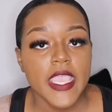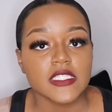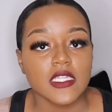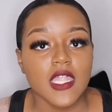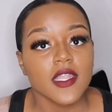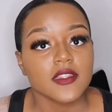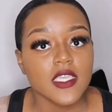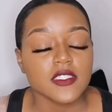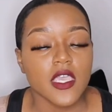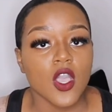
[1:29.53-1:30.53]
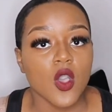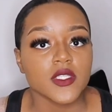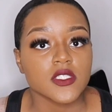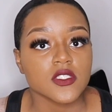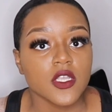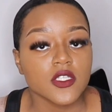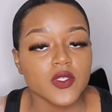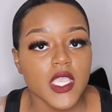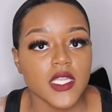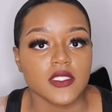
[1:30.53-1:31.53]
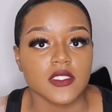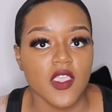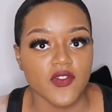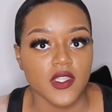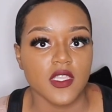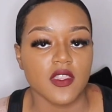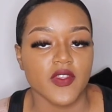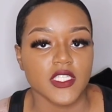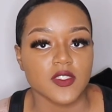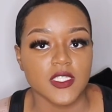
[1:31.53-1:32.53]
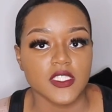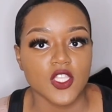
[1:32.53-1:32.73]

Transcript: It's a lot of things that go into surgery, and it's definitely an investment.